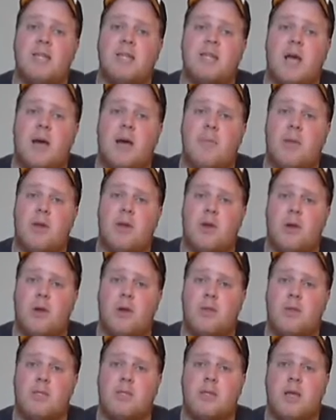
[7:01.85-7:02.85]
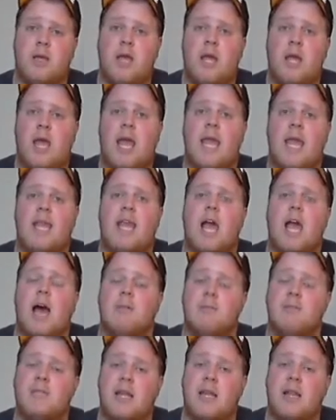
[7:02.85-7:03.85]
Tommy Hearns in the
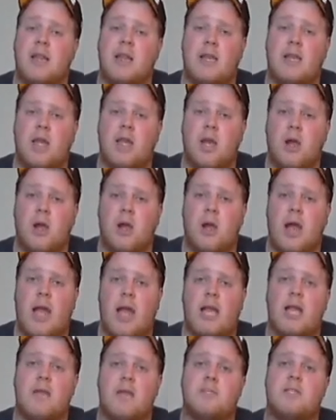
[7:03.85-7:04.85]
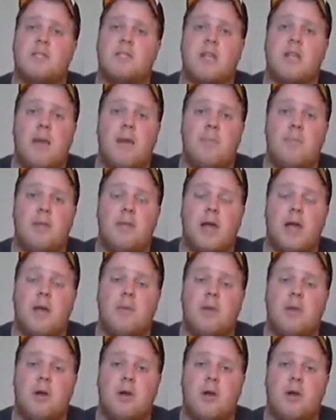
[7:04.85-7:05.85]
upset of the year, ended up stopping
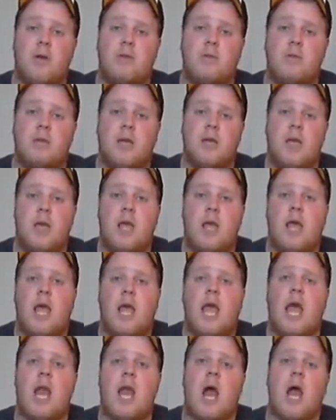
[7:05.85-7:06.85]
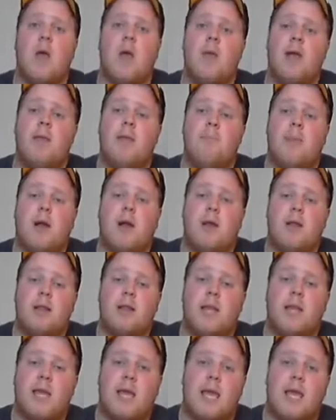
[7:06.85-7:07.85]
Tommy Hearns, and Iran
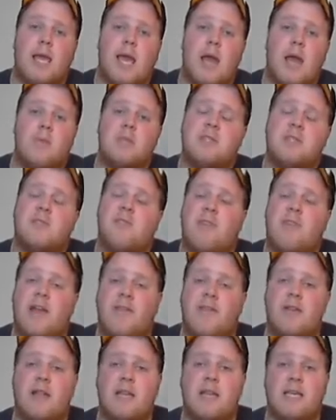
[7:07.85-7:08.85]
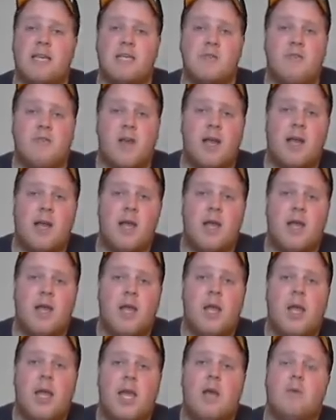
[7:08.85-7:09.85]
Barkley, again, was the favorite in this fight.
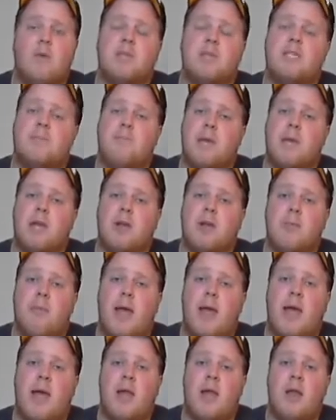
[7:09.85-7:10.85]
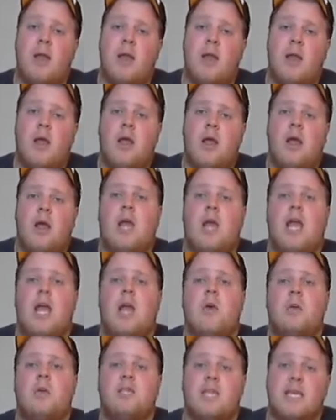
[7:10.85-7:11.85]
He was the bigger man. It
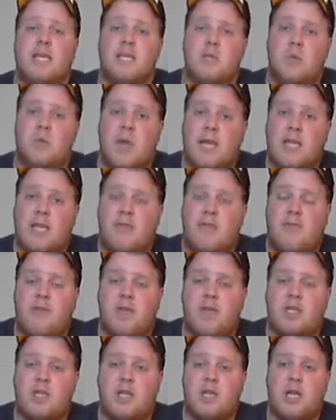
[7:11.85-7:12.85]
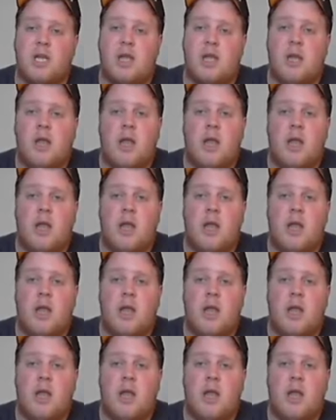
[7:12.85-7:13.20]
was his weight division.